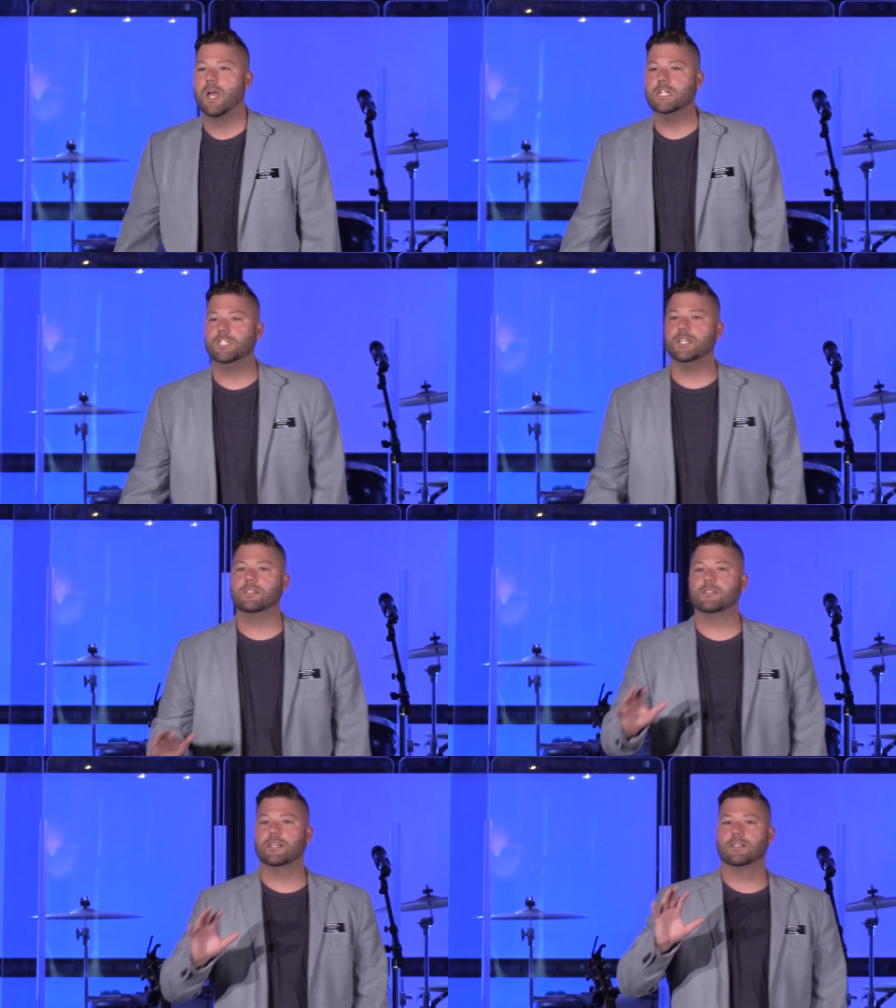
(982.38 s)
And
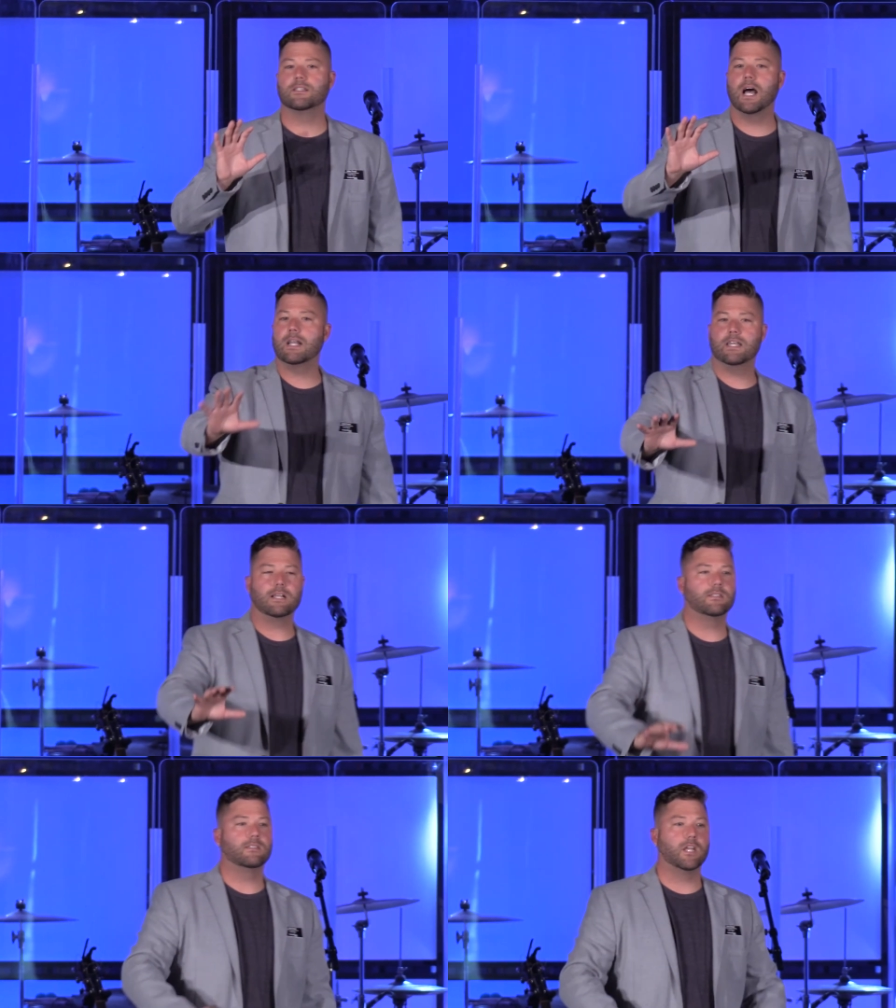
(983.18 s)
Jesus said it's not
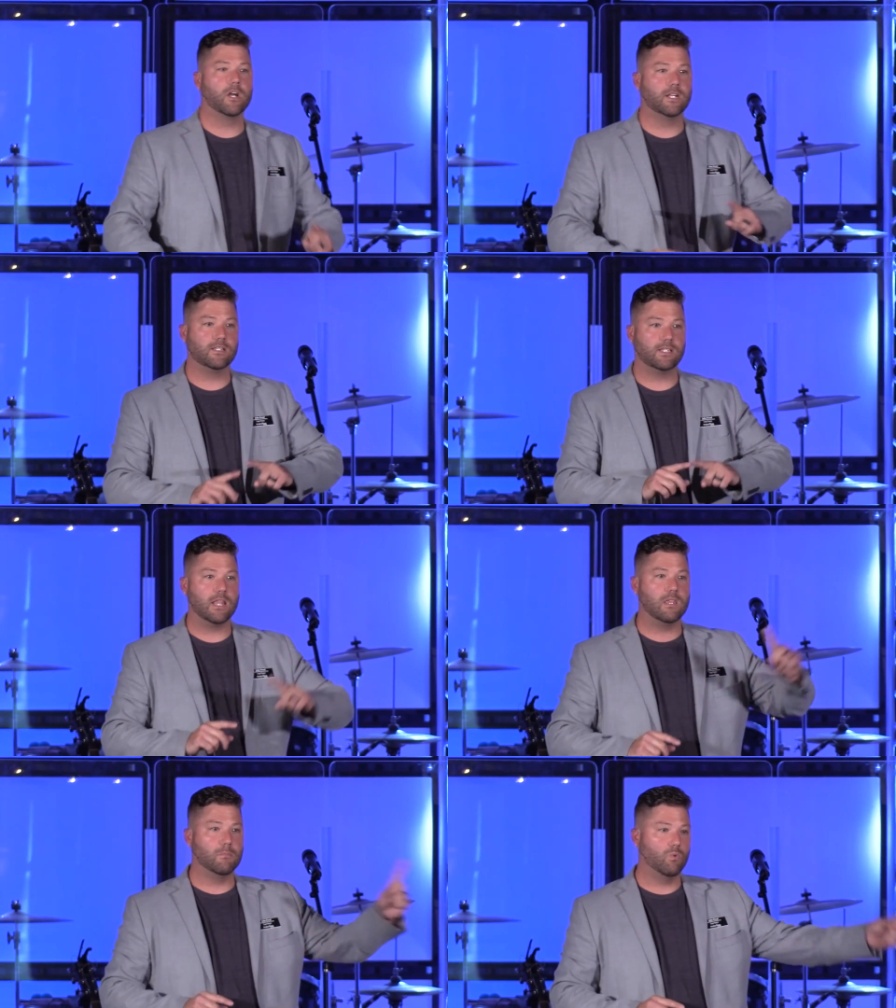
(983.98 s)
necessary to
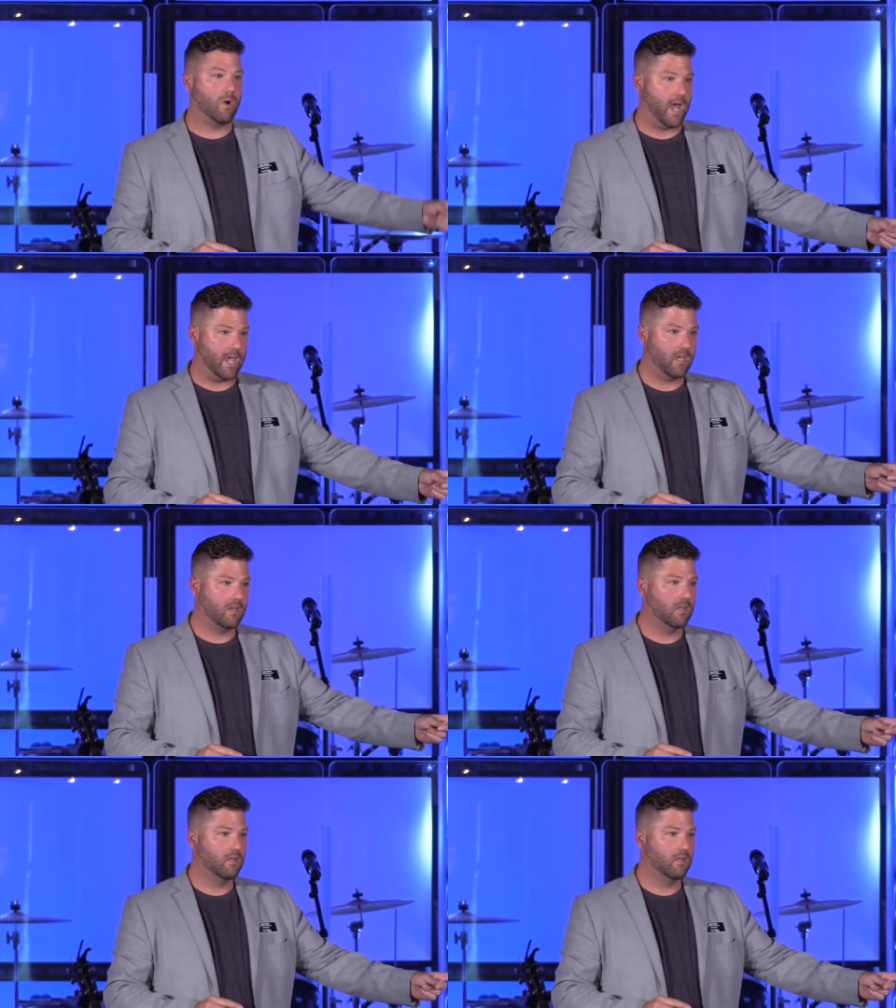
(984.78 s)
send them away.